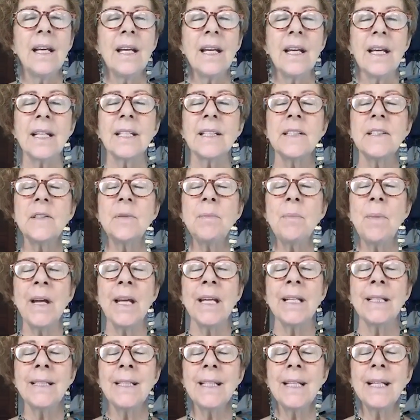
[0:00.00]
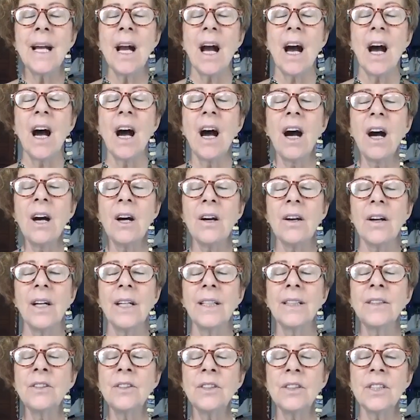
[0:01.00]
expanding our
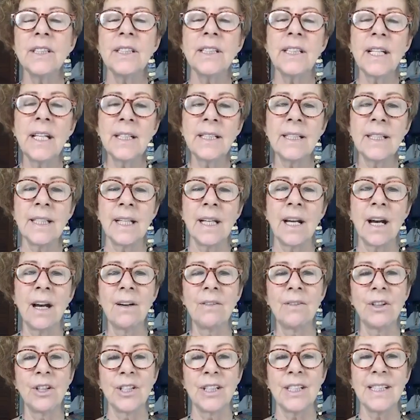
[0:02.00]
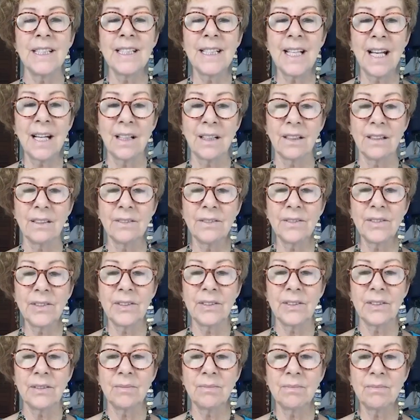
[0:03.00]
understanding of
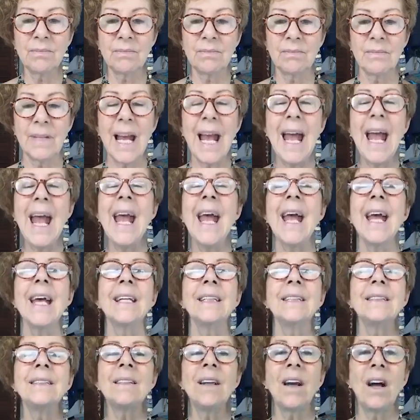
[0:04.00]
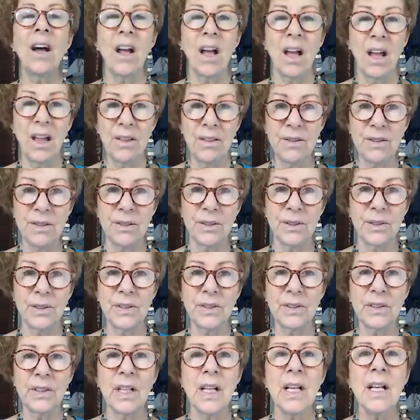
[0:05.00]
ourselves and
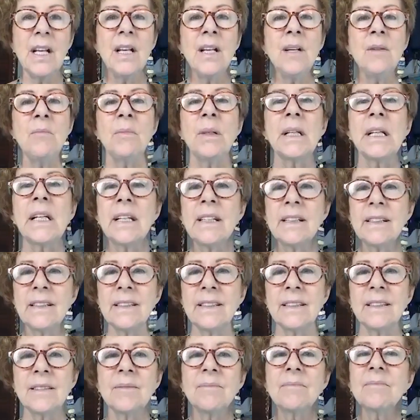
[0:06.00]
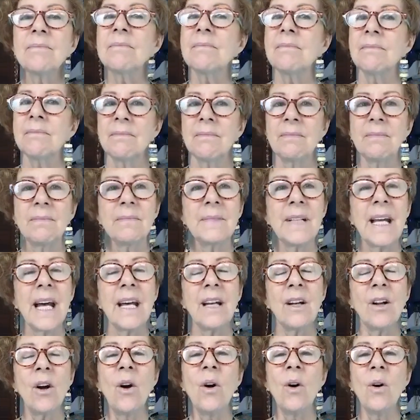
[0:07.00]
others, because
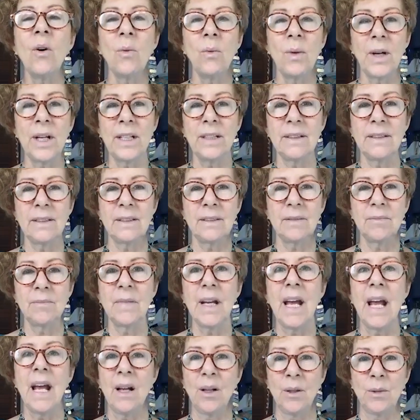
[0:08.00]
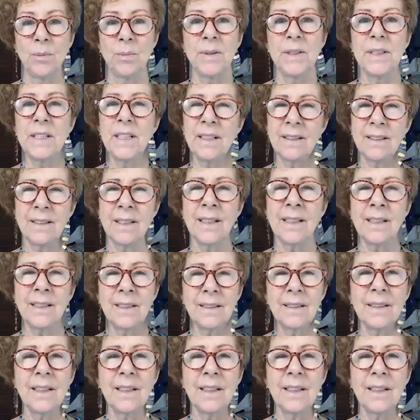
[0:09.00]
that always helps, doesn't it?